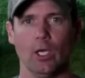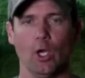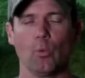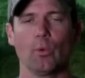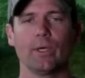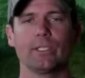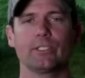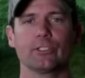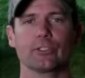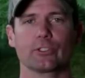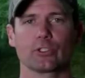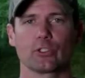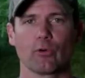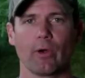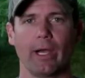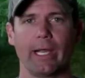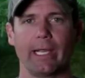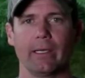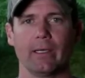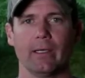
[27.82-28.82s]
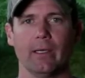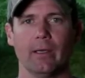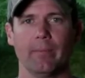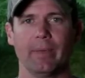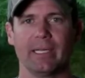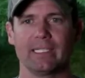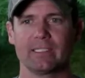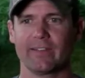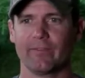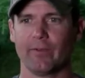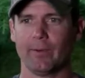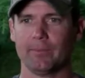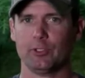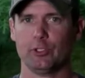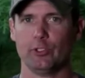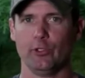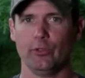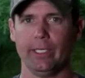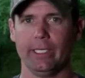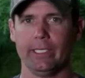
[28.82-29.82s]
which is great because if I'm
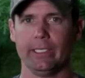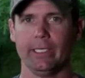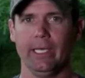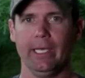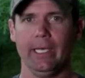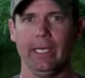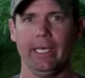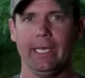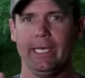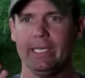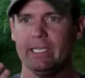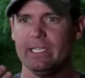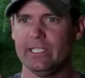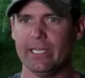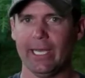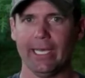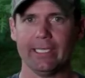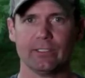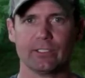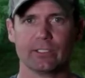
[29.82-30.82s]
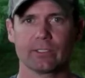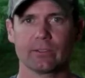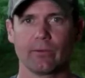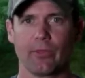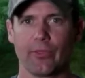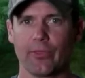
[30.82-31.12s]
shooting in dense,